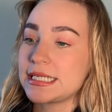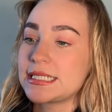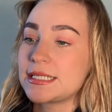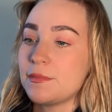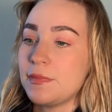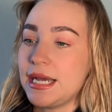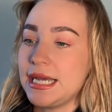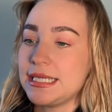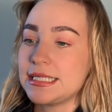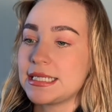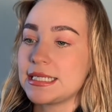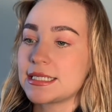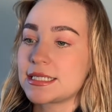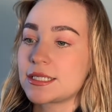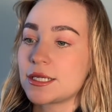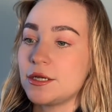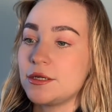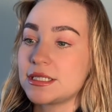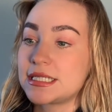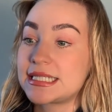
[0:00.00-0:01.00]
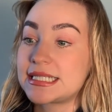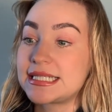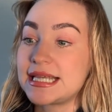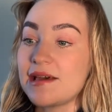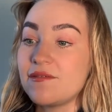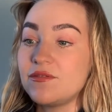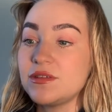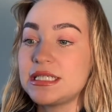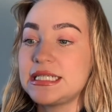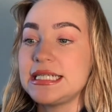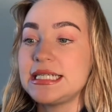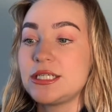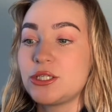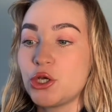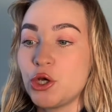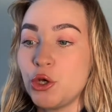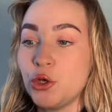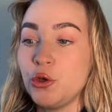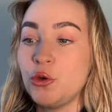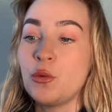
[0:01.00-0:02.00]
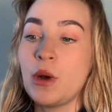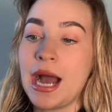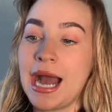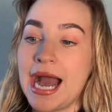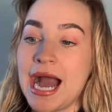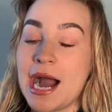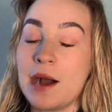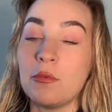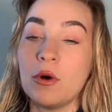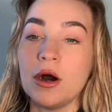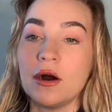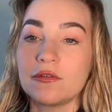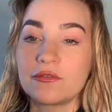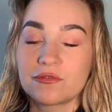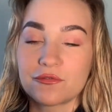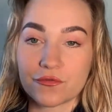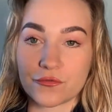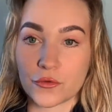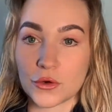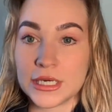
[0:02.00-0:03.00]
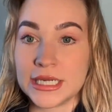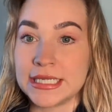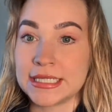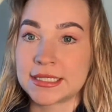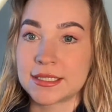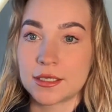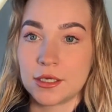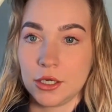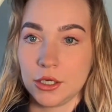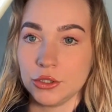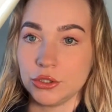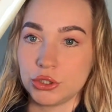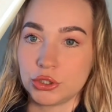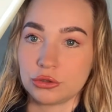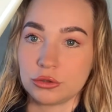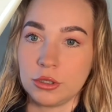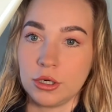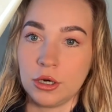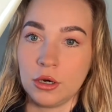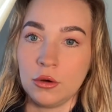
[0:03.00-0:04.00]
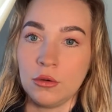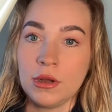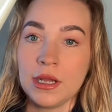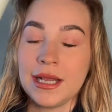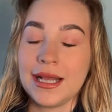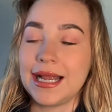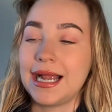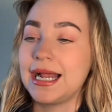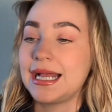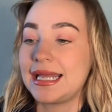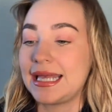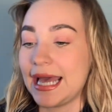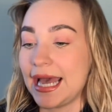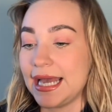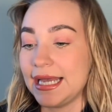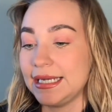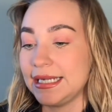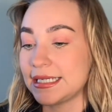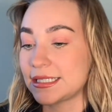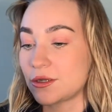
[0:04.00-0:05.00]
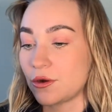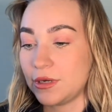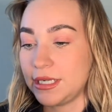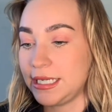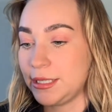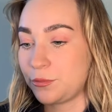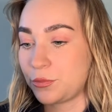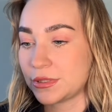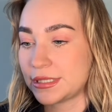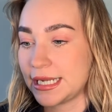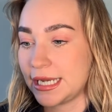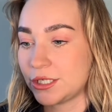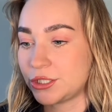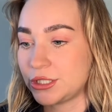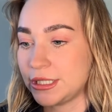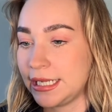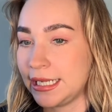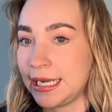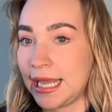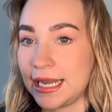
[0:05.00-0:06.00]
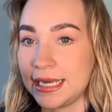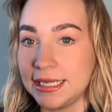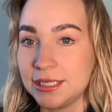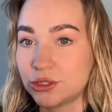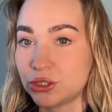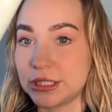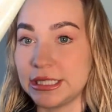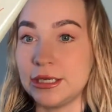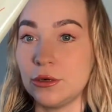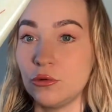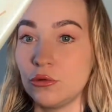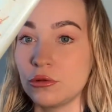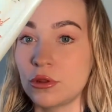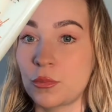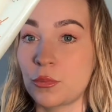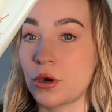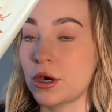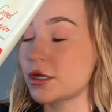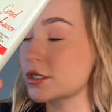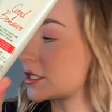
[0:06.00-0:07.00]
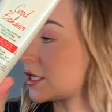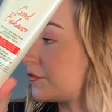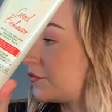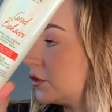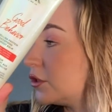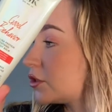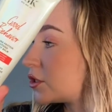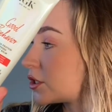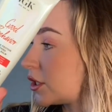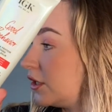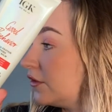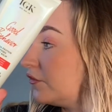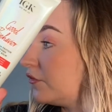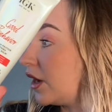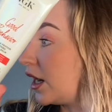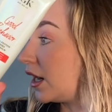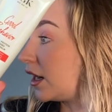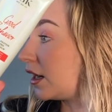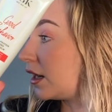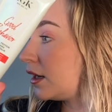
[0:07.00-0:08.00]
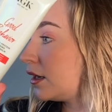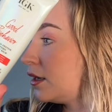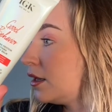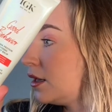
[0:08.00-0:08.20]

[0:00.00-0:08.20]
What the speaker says: amazing. So 72-hour frizz control. Again, it's got heat protection in. Literally all the products I've used so far